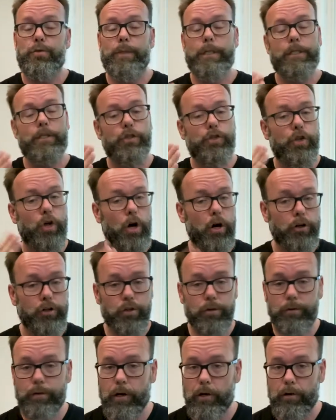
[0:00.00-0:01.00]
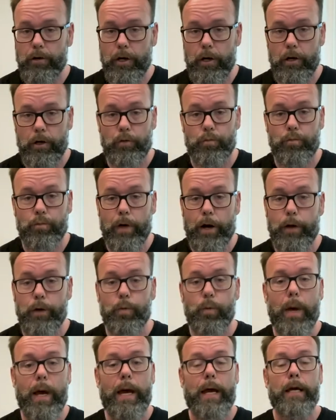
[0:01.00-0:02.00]
You need to talk to your veterinarian right
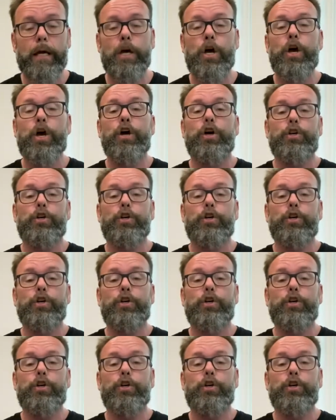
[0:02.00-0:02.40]
away.